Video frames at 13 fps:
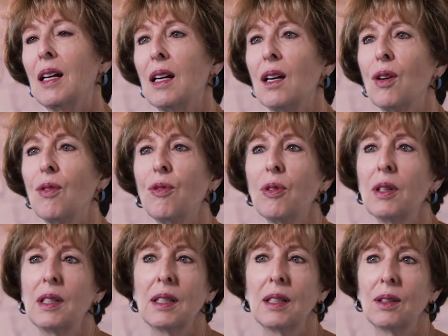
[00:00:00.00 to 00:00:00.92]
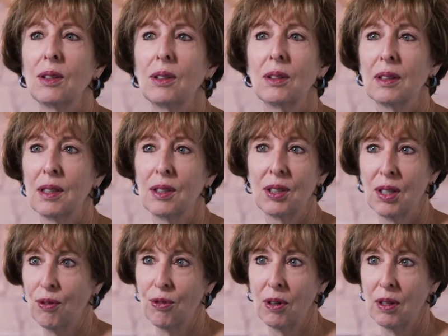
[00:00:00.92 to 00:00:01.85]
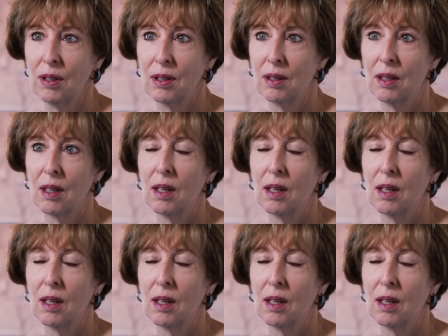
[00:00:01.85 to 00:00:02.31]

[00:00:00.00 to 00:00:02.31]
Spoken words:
Every deal is different.